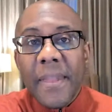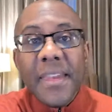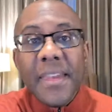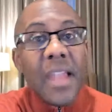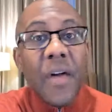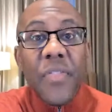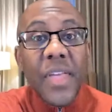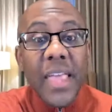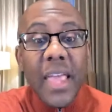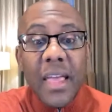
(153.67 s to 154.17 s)

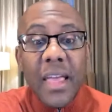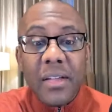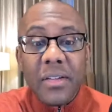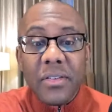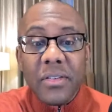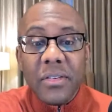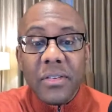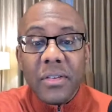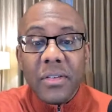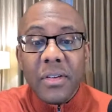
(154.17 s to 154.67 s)
nothing
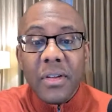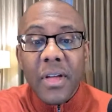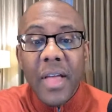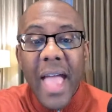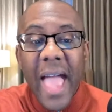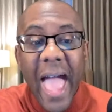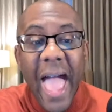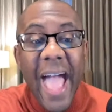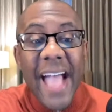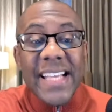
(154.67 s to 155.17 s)
is.
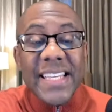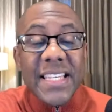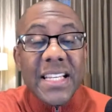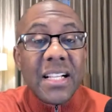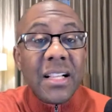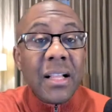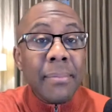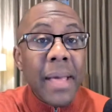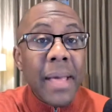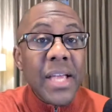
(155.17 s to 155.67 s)

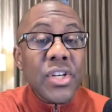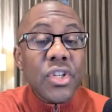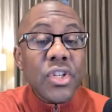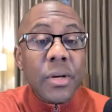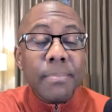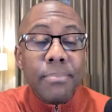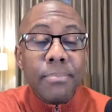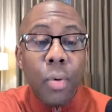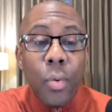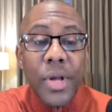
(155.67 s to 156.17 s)

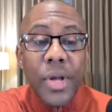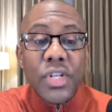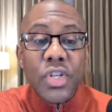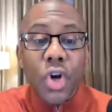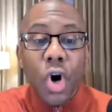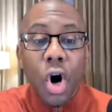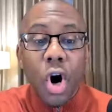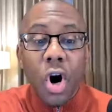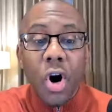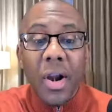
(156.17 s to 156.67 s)
Exclamation
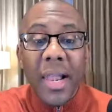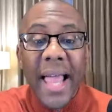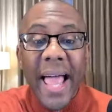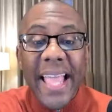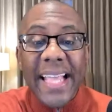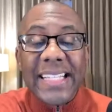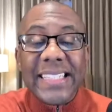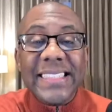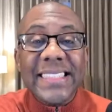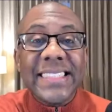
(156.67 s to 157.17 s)
points are
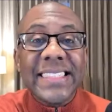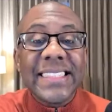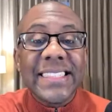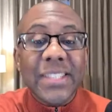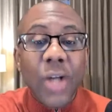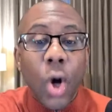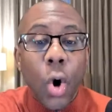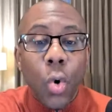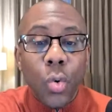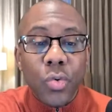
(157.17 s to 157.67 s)
like
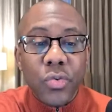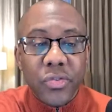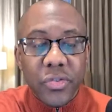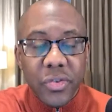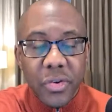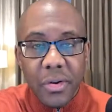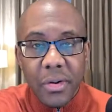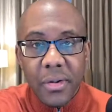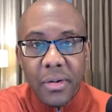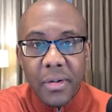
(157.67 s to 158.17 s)

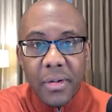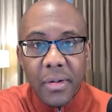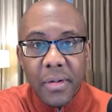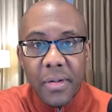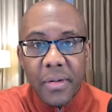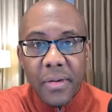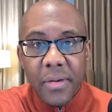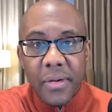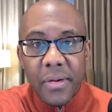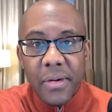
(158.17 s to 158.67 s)
salt.
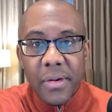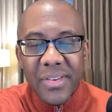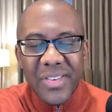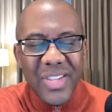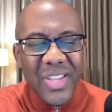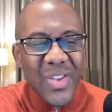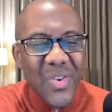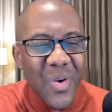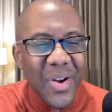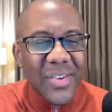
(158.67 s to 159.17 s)

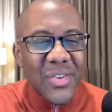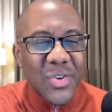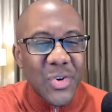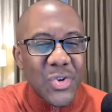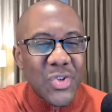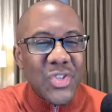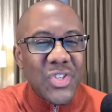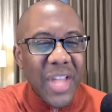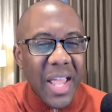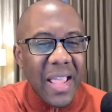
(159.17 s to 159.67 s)
Do you
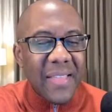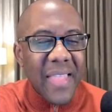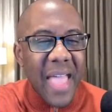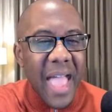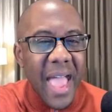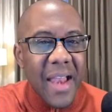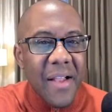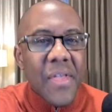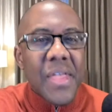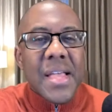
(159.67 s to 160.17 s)
understand that?
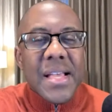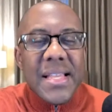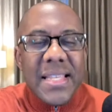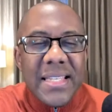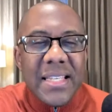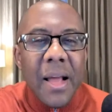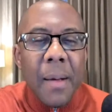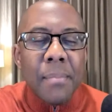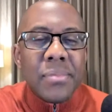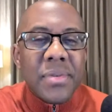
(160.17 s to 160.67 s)

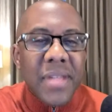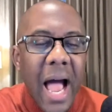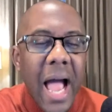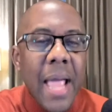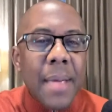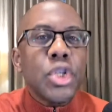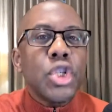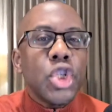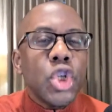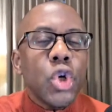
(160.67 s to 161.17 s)

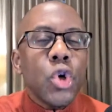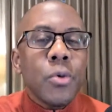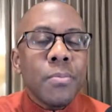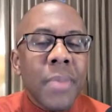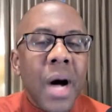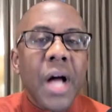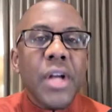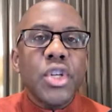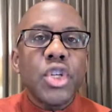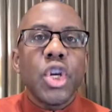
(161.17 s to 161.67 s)
Sometimes too
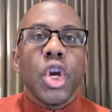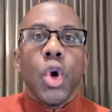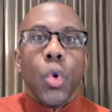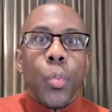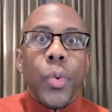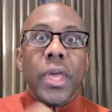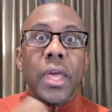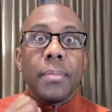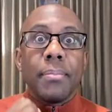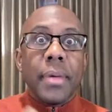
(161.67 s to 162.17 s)
much,
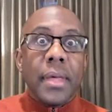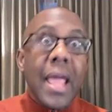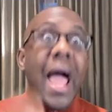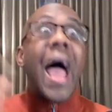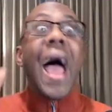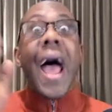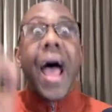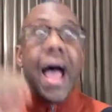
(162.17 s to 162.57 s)
we can be,